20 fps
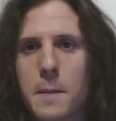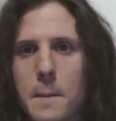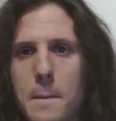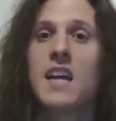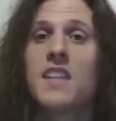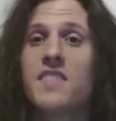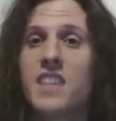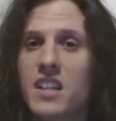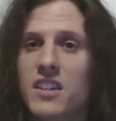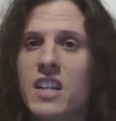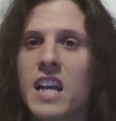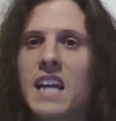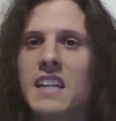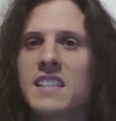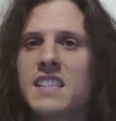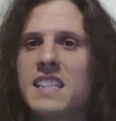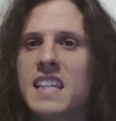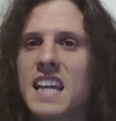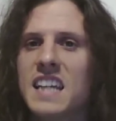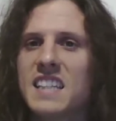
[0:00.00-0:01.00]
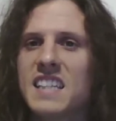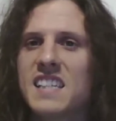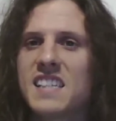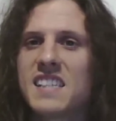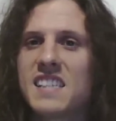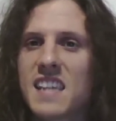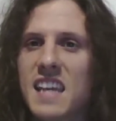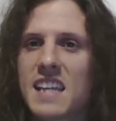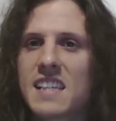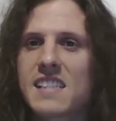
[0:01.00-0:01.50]
Their
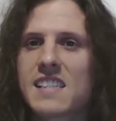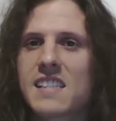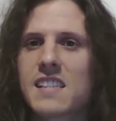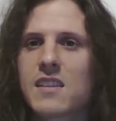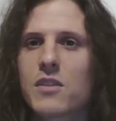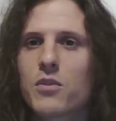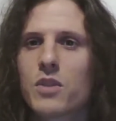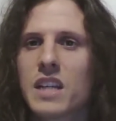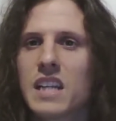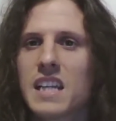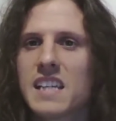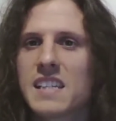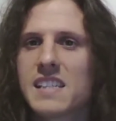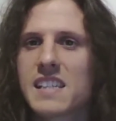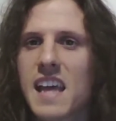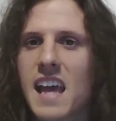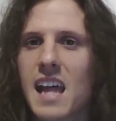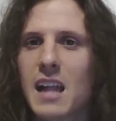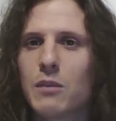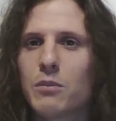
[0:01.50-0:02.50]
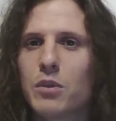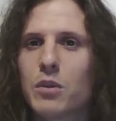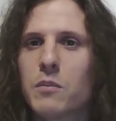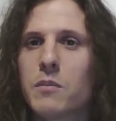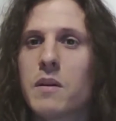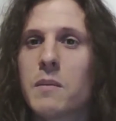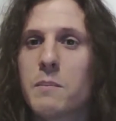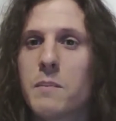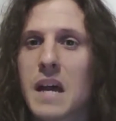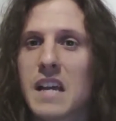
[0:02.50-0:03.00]
1986 released album
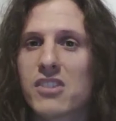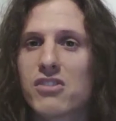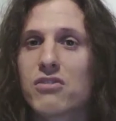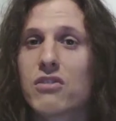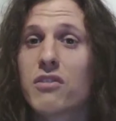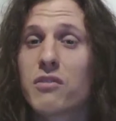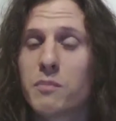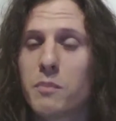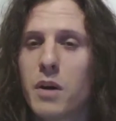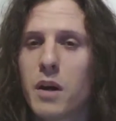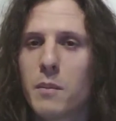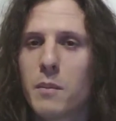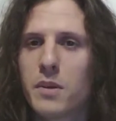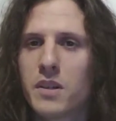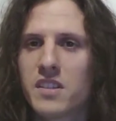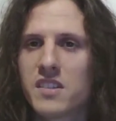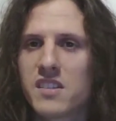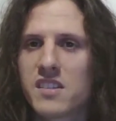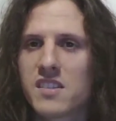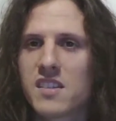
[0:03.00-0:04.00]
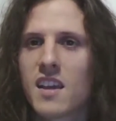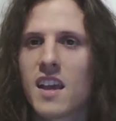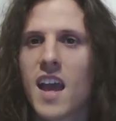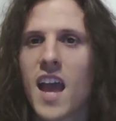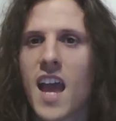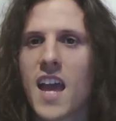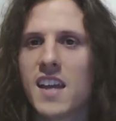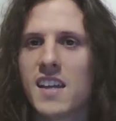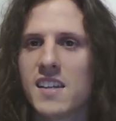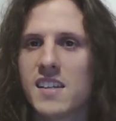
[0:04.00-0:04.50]
Master of Puppets
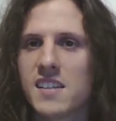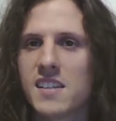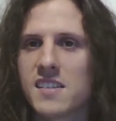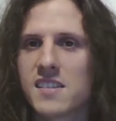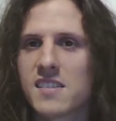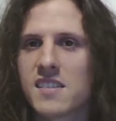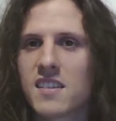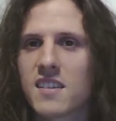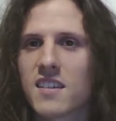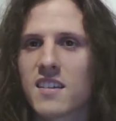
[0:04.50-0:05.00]
is